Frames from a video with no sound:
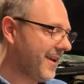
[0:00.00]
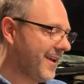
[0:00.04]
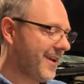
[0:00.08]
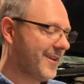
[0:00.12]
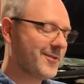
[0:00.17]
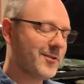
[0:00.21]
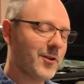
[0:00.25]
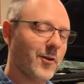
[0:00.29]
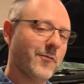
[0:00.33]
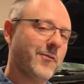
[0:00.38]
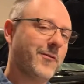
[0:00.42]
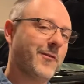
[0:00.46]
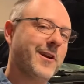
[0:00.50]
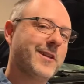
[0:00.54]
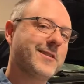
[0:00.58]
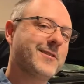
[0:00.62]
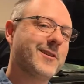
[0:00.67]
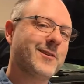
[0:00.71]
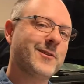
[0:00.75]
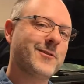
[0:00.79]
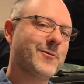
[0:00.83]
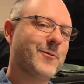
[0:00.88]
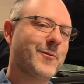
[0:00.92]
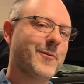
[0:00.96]
So for
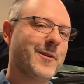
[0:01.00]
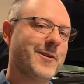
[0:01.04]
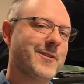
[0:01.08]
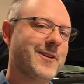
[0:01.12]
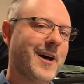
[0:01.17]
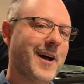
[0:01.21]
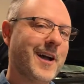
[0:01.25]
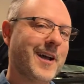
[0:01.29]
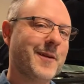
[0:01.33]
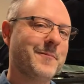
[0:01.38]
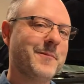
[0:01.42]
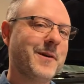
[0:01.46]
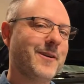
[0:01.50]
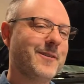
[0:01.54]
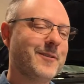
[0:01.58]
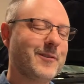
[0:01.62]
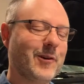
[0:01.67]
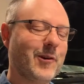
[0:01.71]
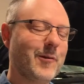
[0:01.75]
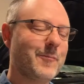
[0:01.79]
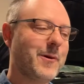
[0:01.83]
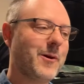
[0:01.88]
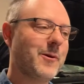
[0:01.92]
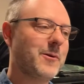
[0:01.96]
instance, when we're talking about
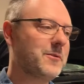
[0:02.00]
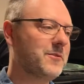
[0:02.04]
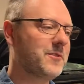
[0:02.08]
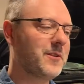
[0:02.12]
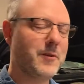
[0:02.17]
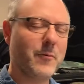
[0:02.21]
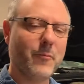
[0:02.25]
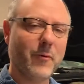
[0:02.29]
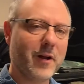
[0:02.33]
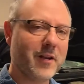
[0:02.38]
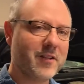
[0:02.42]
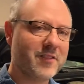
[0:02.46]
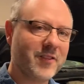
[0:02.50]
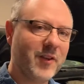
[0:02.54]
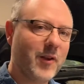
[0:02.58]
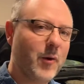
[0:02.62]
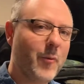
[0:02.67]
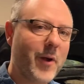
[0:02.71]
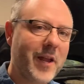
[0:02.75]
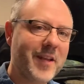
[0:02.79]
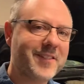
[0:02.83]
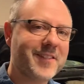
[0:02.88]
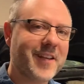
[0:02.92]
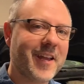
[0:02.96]
turbos and you want to see a
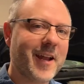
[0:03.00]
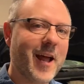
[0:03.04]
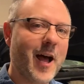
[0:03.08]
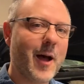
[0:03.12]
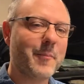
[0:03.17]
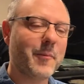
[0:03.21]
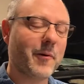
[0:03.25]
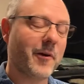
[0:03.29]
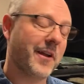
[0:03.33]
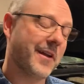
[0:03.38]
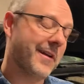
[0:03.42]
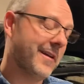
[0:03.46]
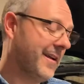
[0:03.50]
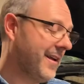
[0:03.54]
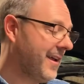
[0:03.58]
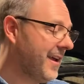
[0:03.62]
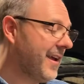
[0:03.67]
wastegate operate,